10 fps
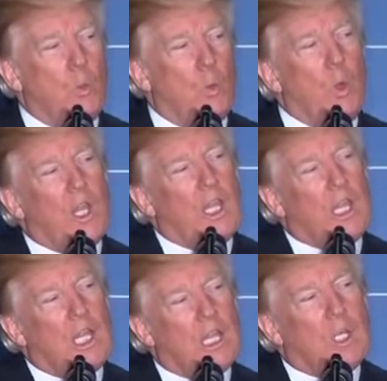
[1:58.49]

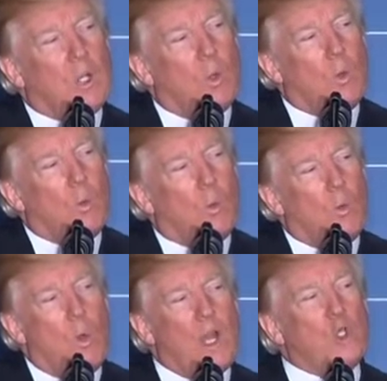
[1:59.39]
We
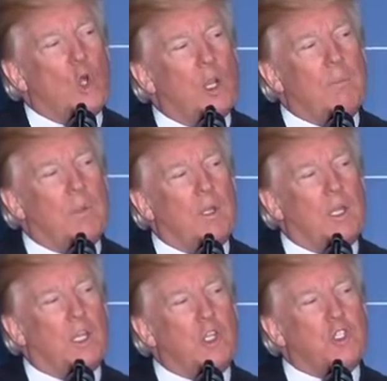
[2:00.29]
want all
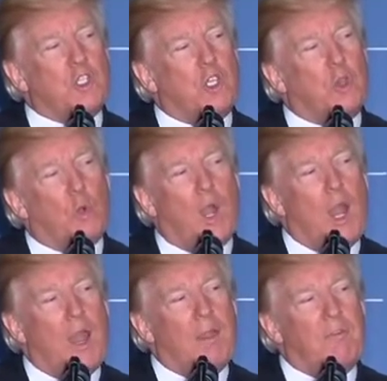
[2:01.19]
Americans to
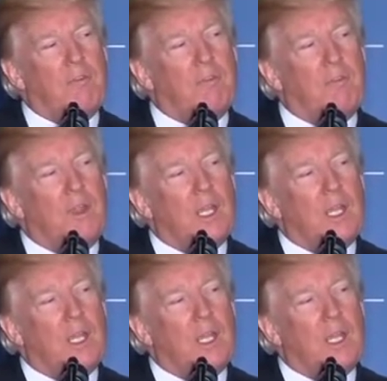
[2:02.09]
thrive